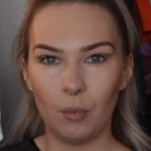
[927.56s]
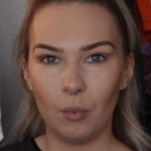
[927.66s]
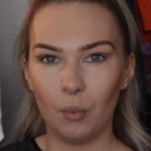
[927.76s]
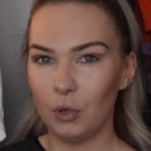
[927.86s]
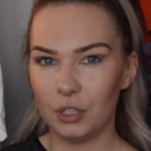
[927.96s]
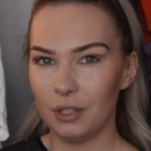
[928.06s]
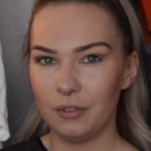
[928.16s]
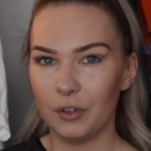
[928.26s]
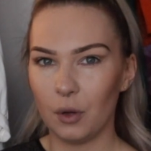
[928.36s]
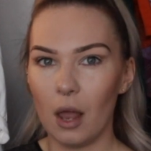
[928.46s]

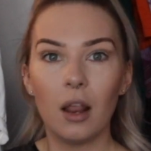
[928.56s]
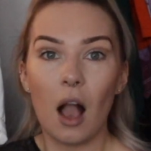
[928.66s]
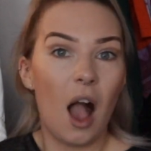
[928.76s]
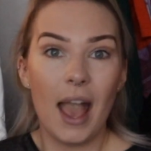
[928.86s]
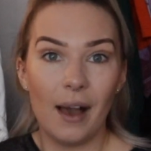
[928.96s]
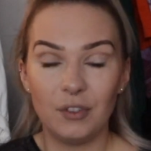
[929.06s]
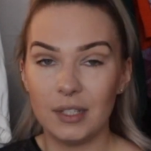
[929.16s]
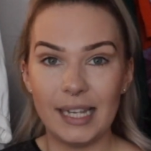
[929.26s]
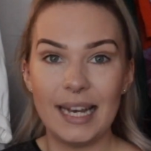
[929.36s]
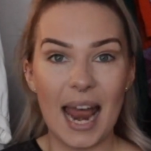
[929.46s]
wouldn't feel look, I
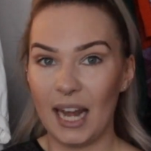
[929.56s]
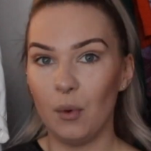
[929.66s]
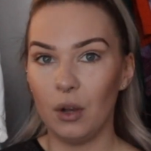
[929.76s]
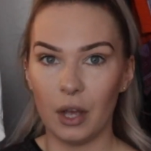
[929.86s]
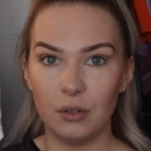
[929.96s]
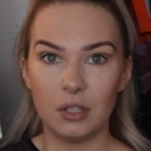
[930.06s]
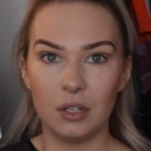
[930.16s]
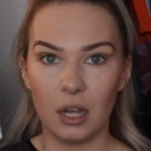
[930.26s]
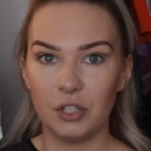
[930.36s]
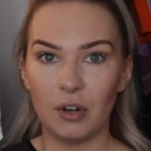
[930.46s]
haven't seen anyone go to
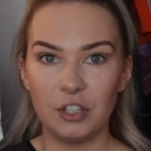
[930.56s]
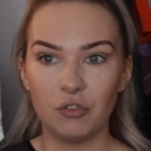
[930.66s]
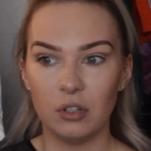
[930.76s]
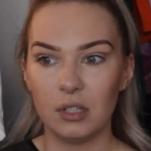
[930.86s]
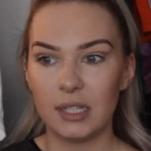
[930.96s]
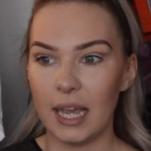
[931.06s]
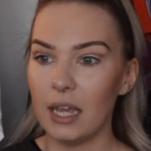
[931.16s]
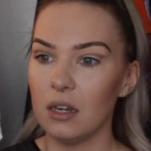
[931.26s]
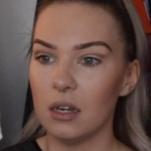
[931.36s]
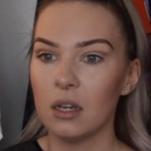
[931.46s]
the nice restaurants
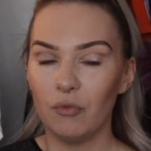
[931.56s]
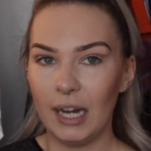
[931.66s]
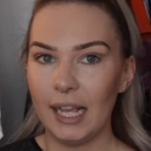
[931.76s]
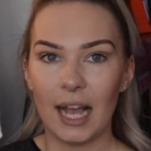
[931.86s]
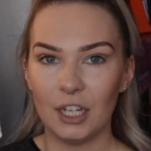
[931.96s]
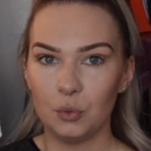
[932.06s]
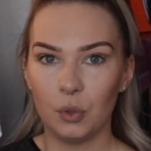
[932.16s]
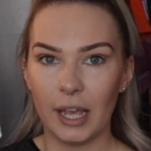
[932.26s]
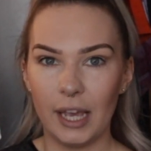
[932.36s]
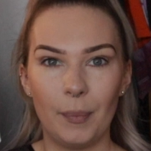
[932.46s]
in really
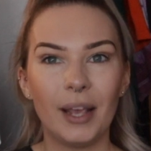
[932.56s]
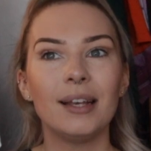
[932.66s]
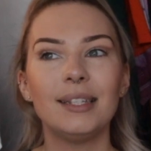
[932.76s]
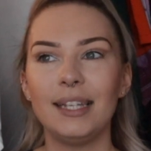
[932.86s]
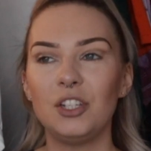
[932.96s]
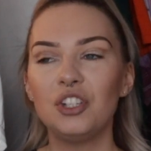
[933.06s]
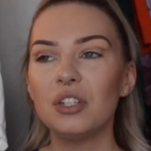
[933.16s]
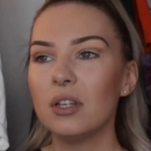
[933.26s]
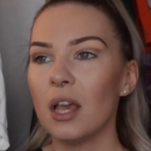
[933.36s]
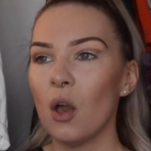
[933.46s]
casual gear, because
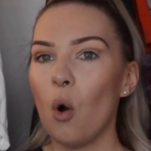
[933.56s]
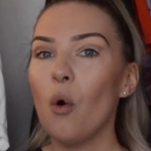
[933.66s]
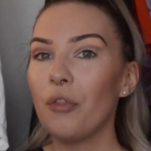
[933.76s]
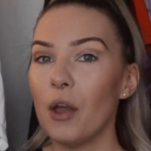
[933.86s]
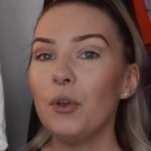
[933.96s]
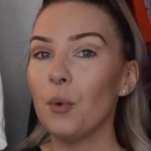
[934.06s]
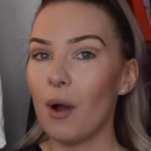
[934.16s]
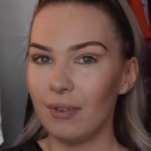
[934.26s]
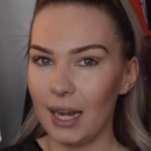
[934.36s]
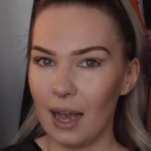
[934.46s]
it's, although you
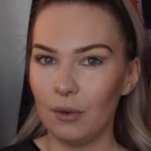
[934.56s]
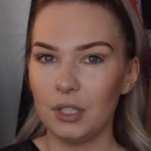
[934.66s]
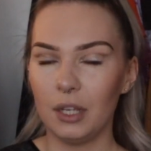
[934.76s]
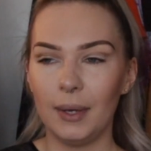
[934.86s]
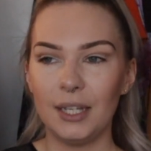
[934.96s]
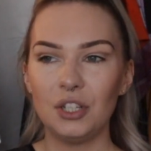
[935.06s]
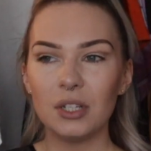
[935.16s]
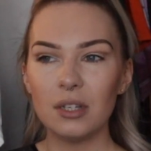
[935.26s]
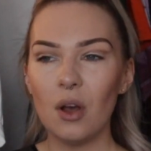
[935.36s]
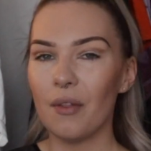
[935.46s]
are allowed to, it's
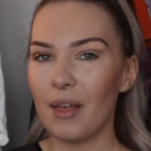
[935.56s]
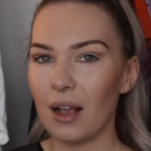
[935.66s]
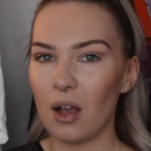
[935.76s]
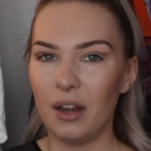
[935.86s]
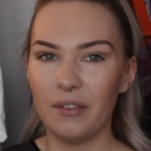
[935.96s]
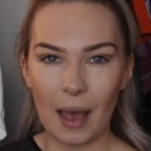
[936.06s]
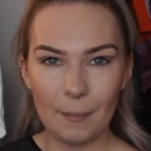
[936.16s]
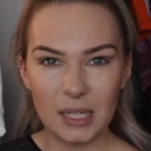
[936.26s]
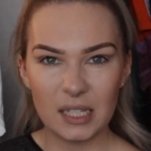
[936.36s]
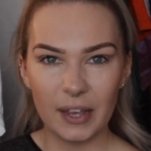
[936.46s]
just not that kind of
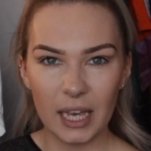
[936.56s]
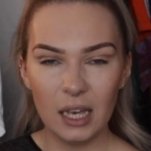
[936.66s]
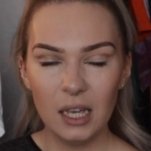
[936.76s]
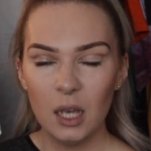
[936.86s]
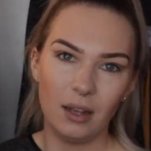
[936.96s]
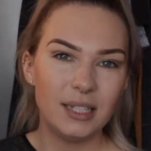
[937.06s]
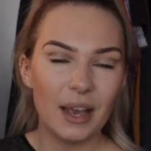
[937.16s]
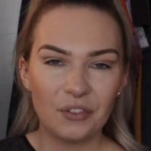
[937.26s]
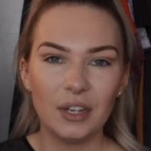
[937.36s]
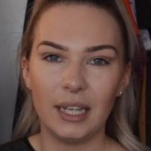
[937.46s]
atmosphere. I
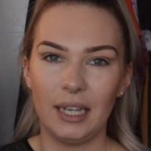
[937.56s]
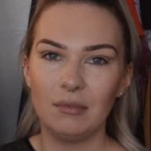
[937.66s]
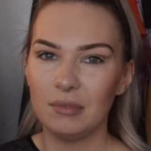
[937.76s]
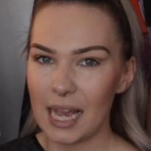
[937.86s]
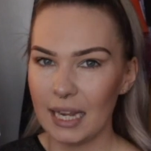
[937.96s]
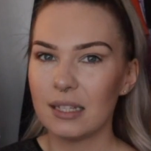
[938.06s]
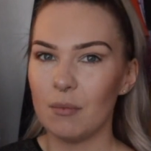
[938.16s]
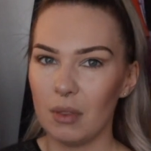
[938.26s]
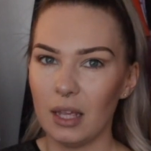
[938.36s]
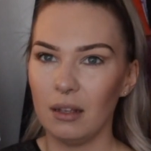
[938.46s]
definitely take
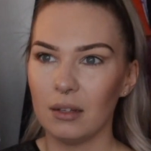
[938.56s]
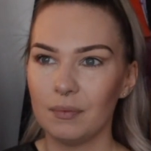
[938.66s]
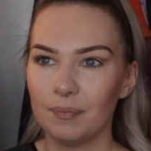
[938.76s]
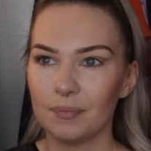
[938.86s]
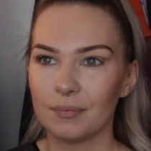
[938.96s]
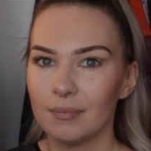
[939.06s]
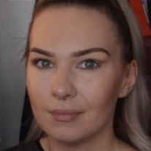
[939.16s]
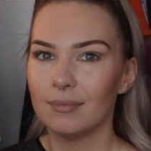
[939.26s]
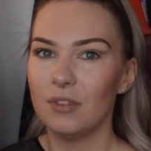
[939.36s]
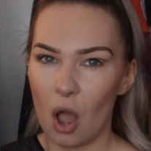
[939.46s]
something
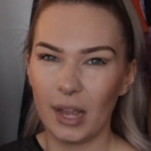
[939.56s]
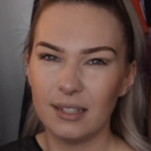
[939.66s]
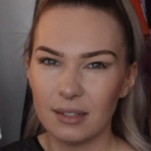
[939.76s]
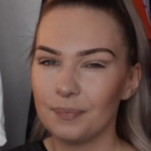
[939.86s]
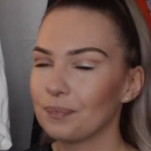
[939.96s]
nice.